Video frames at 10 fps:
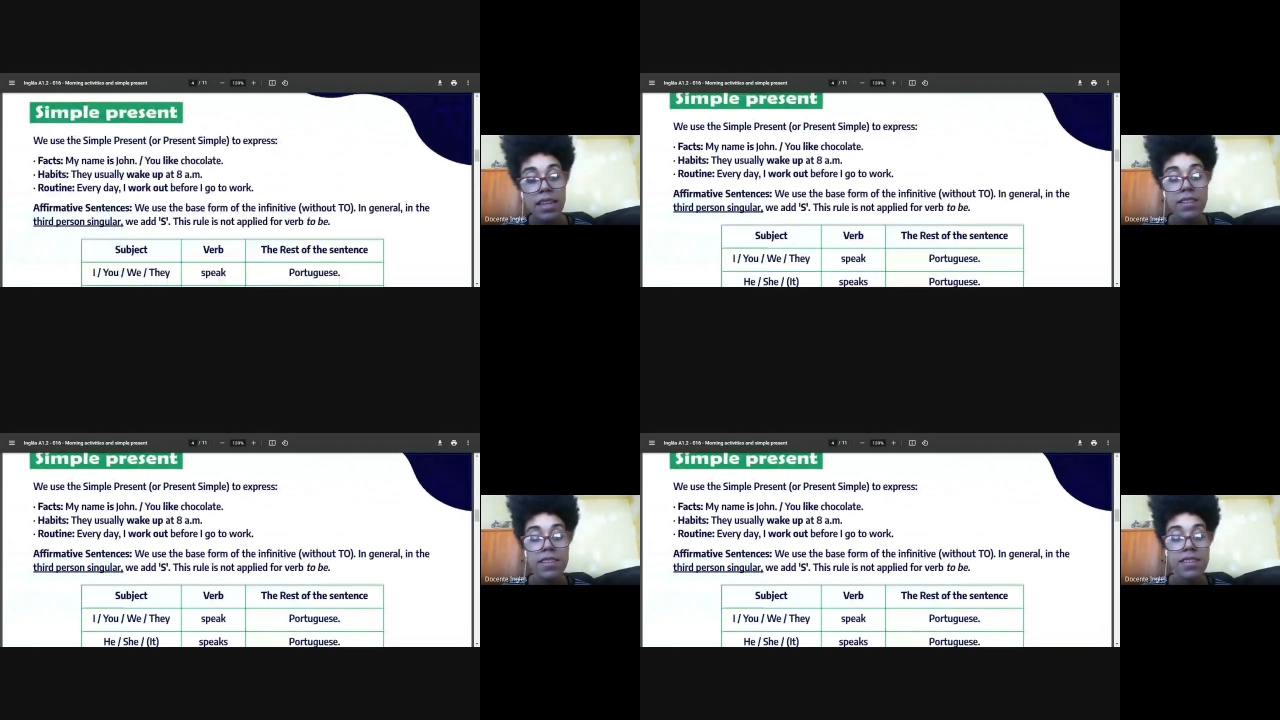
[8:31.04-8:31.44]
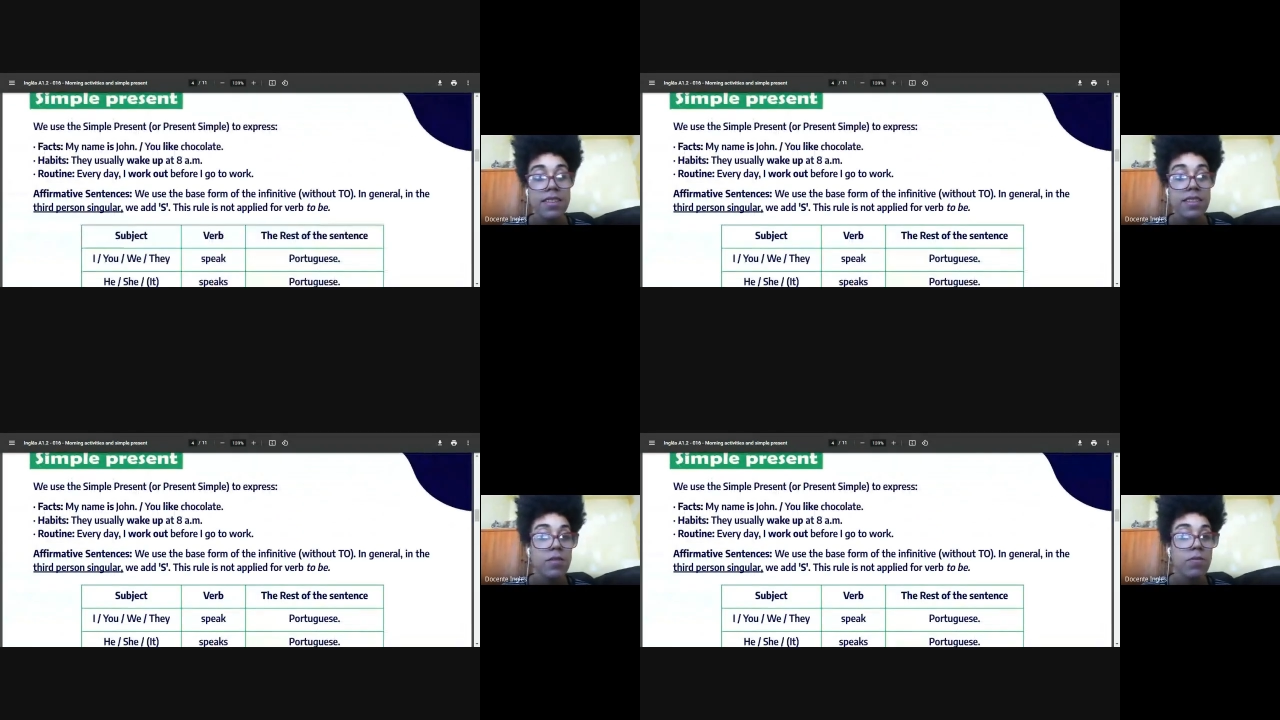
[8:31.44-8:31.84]
this is
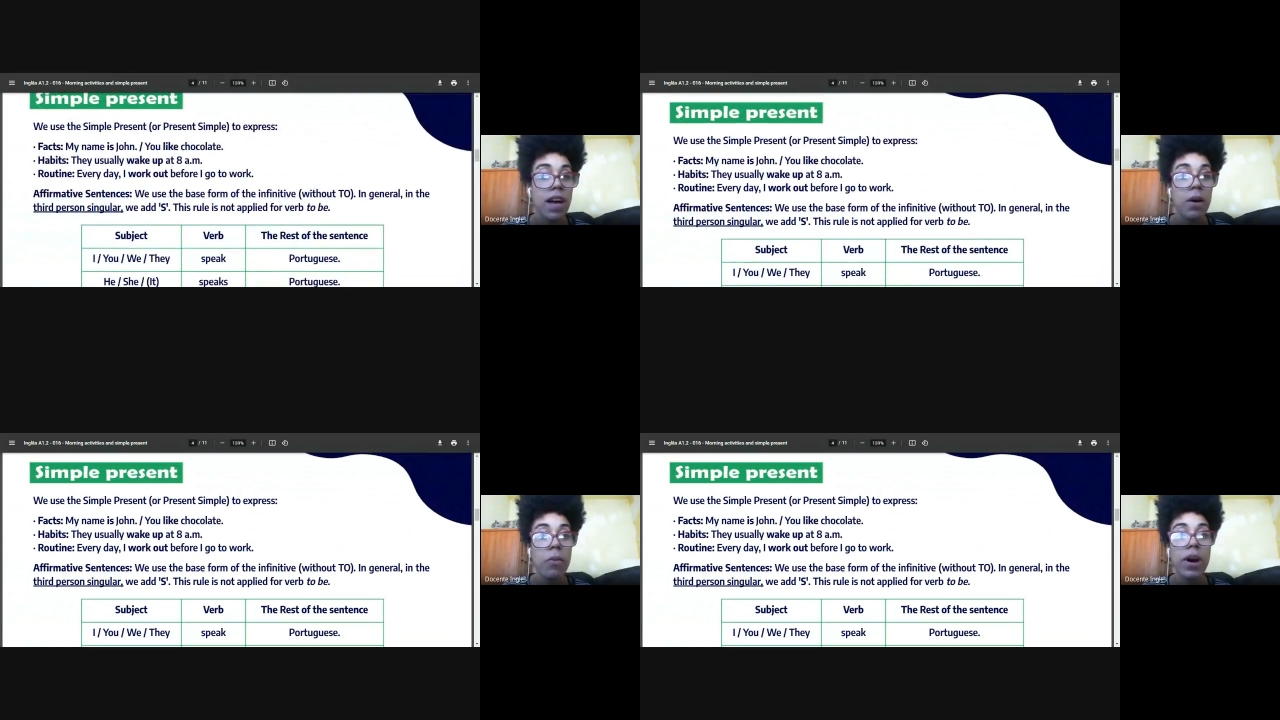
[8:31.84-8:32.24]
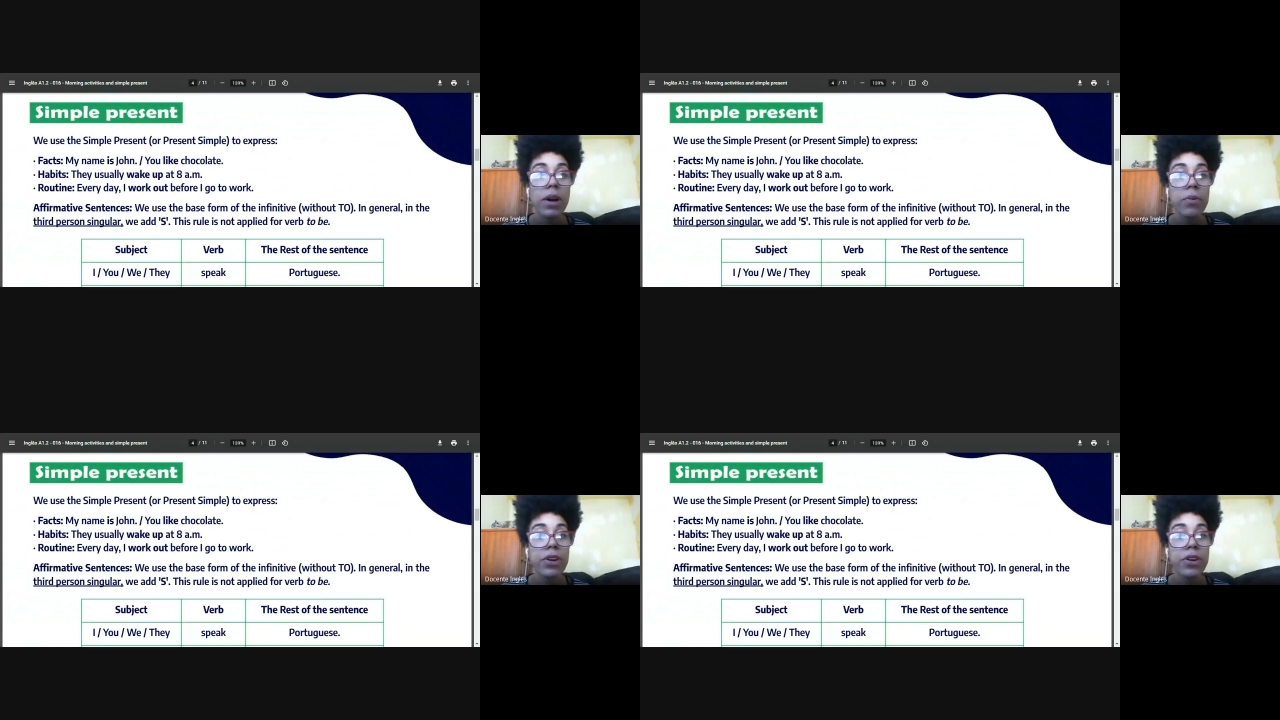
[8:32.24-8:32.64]
what we are
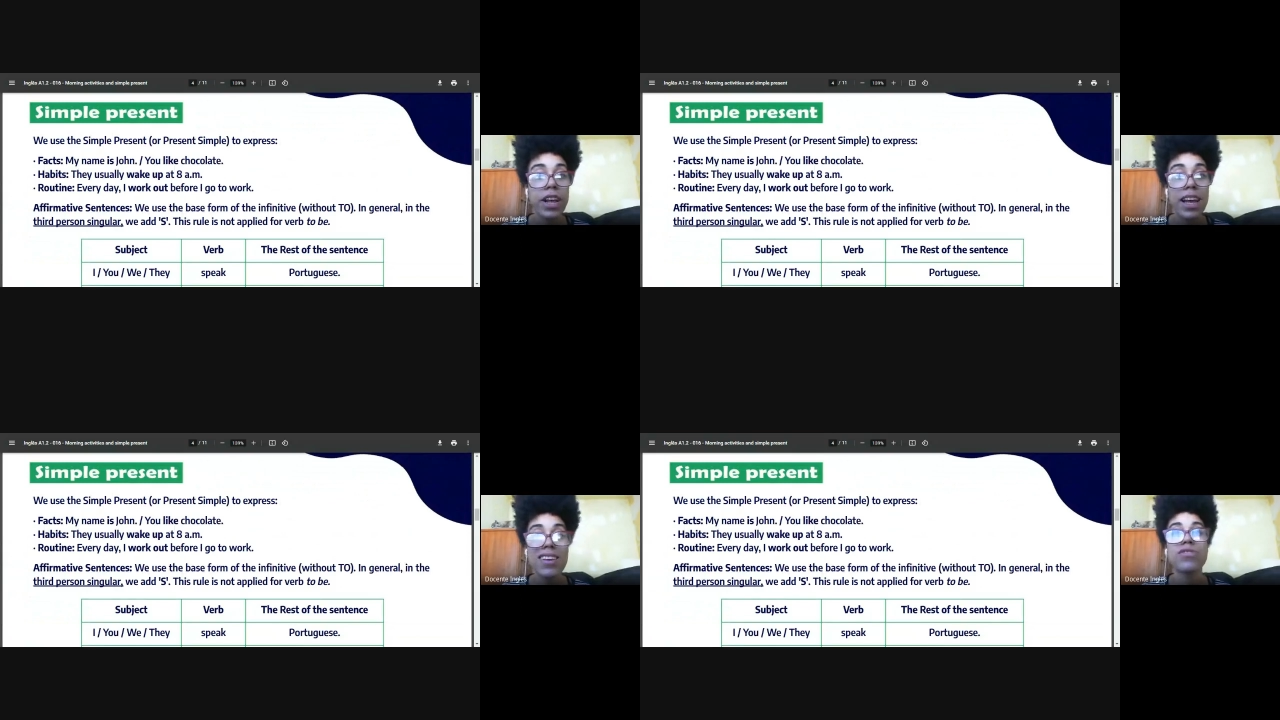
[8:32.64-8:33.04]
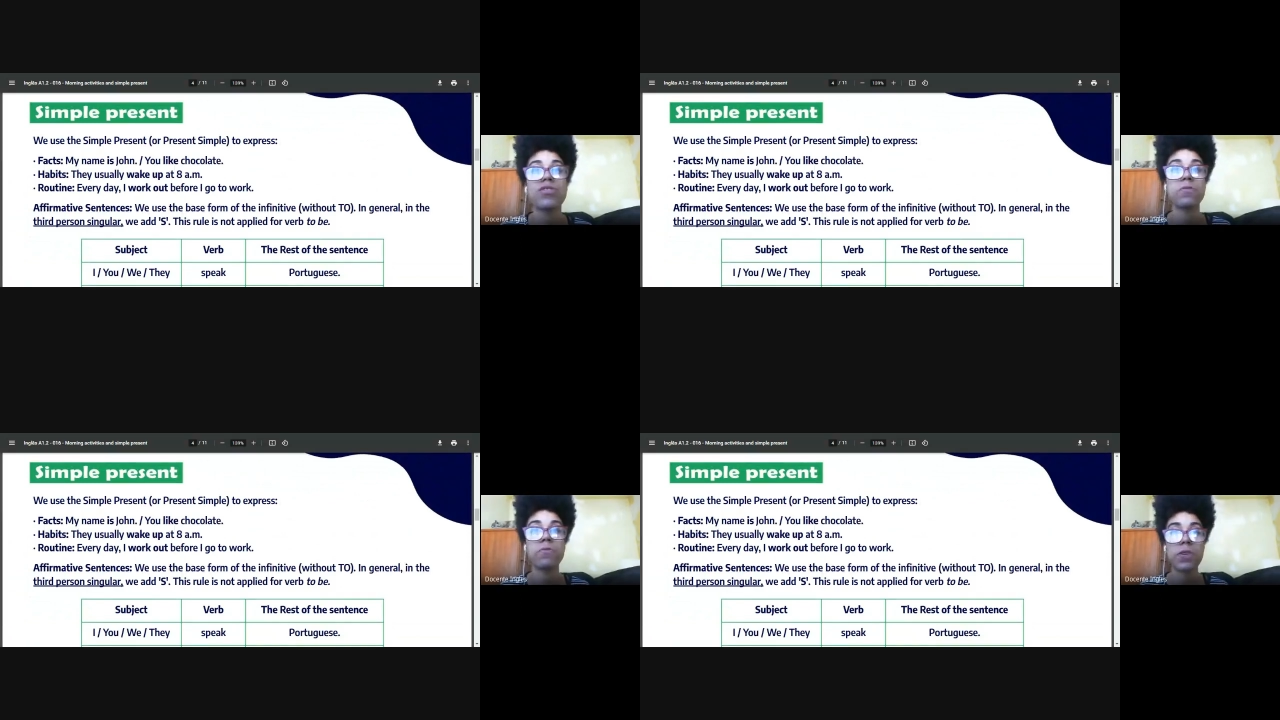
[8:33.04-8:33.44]
going to answer
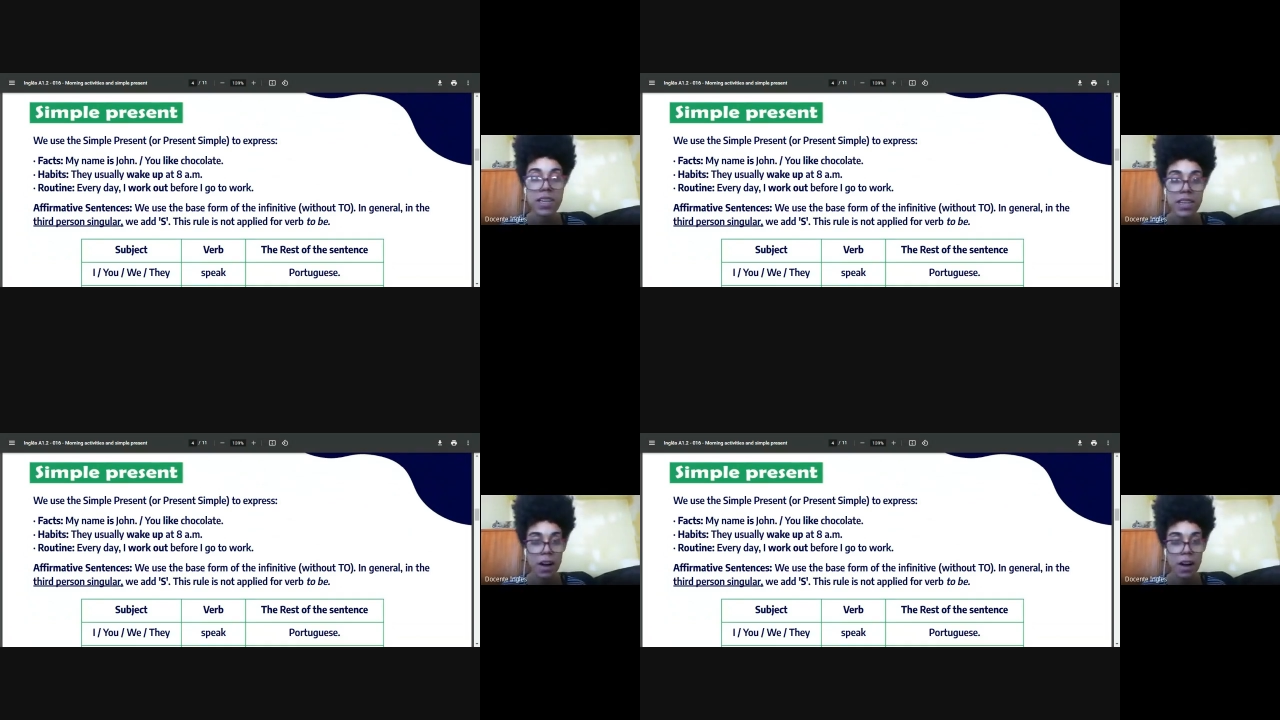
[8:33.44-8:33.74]
right now.